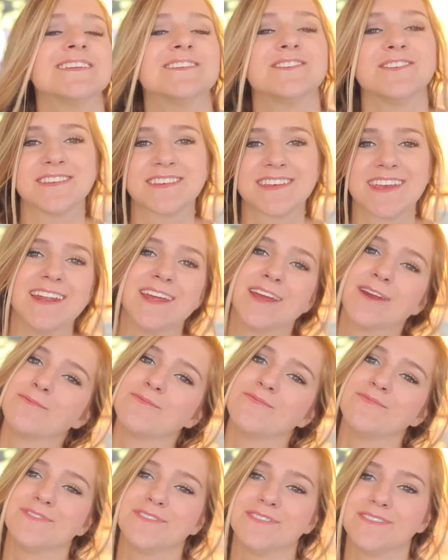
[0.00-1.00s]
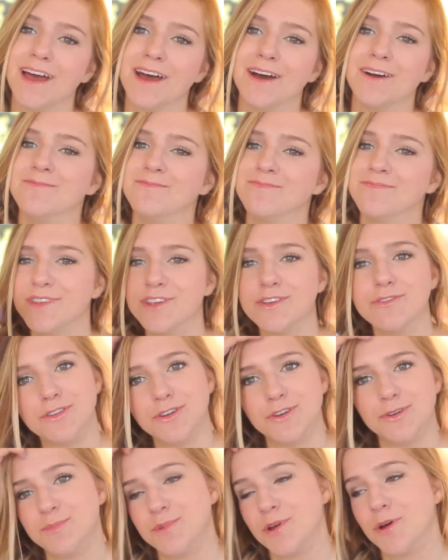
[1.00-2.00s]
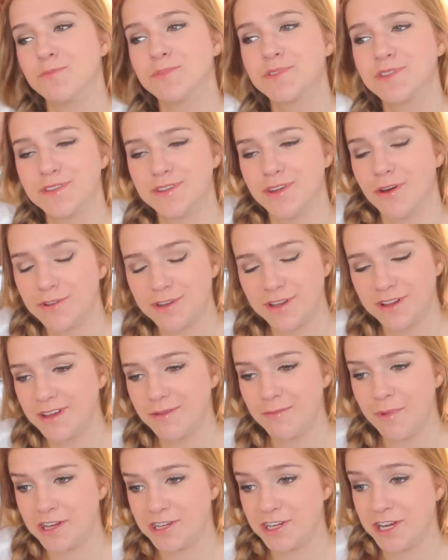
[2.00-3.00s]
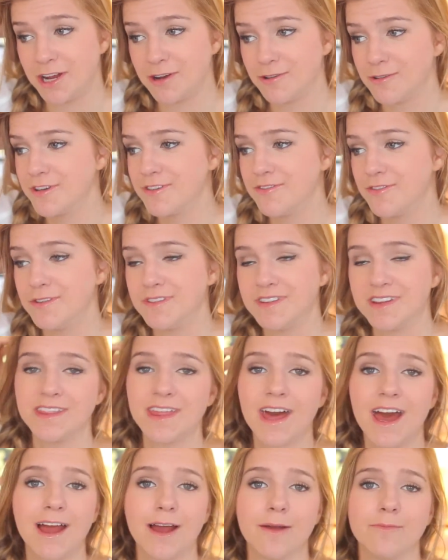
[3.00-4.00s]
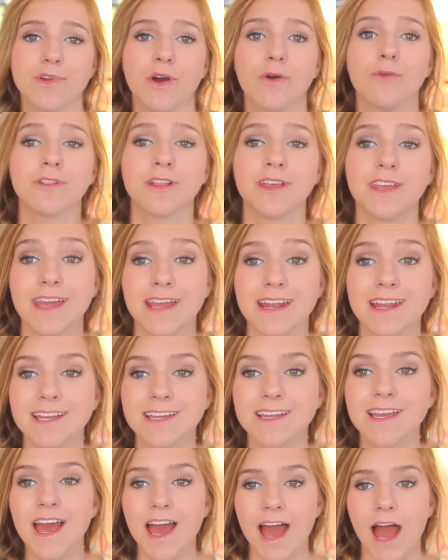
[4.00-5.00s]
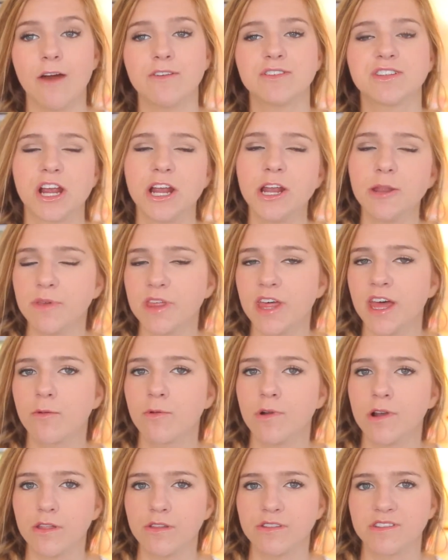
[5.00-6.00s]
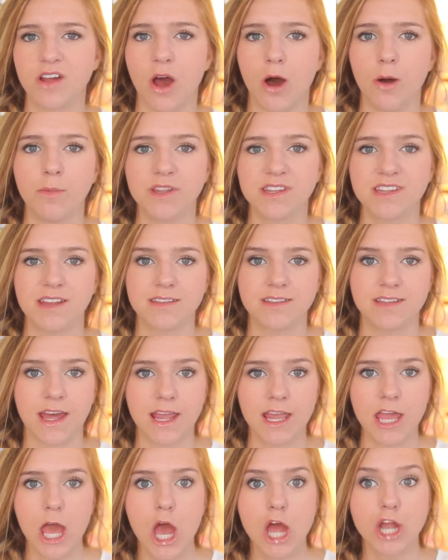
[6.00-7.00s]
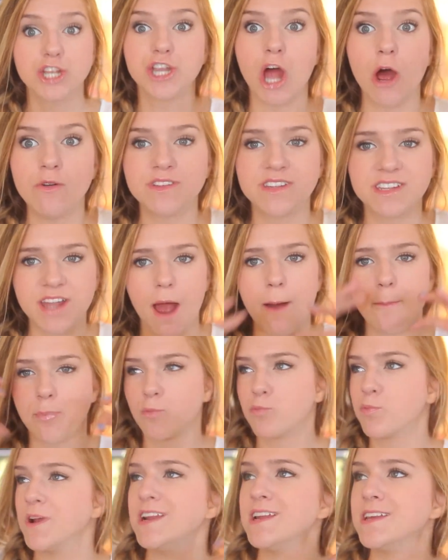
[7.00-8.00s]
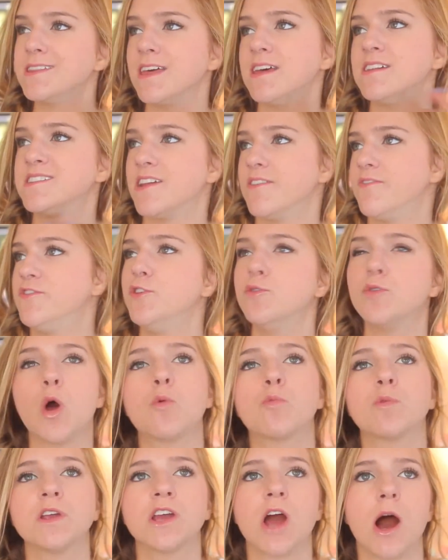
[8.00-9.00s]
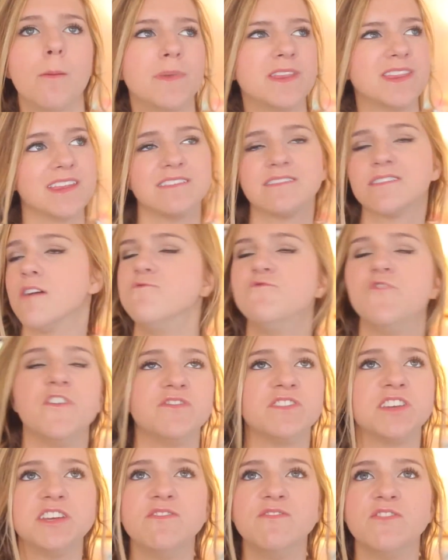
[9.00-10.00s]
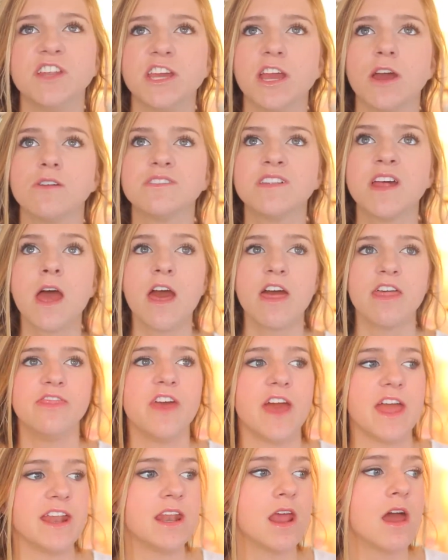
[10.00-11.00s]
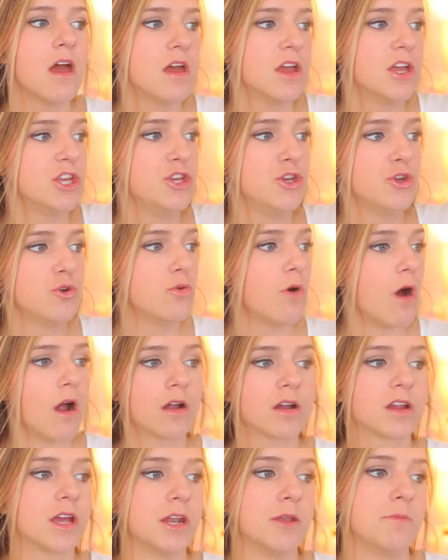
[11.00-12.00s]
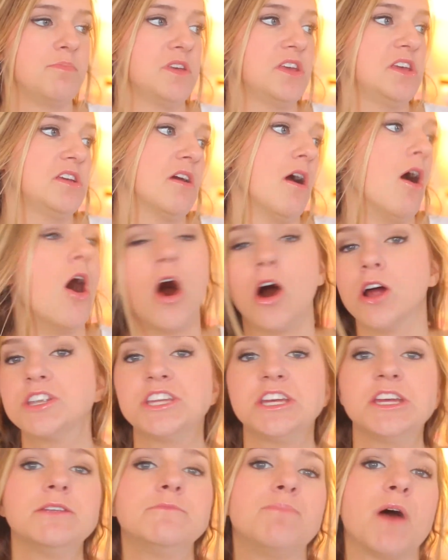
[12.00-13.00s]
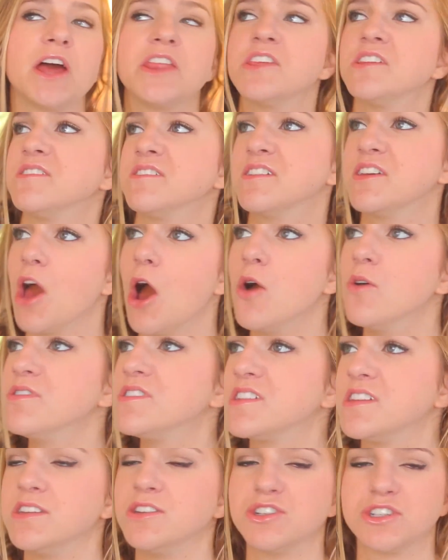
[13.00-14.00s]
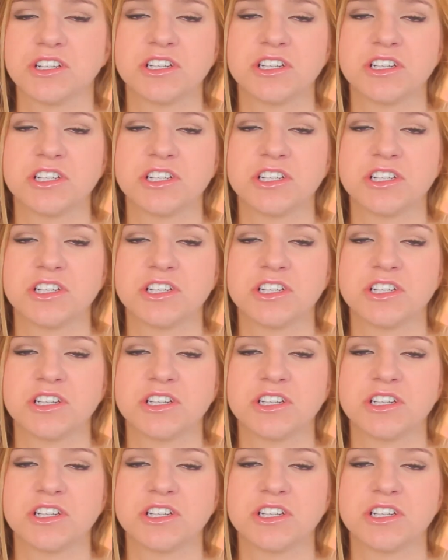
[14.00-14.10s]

Just kidding. YouTube, don't delete my channel if you see that. I'm totally kidding. I was trying to be like one of those comments that's like, don't stop reading this. If you don't recomment this on 15 videos, then you are gonna be haunted by this ghost in your